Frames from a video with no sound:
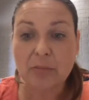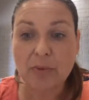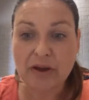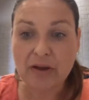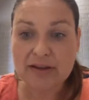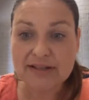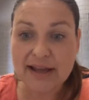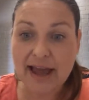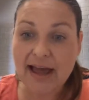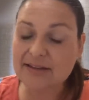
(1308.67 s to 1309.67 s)
Because
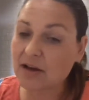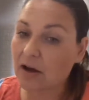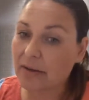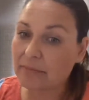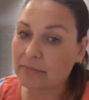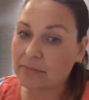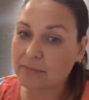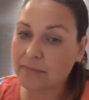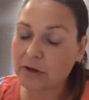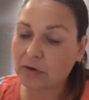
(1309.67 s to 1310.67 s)
as I'm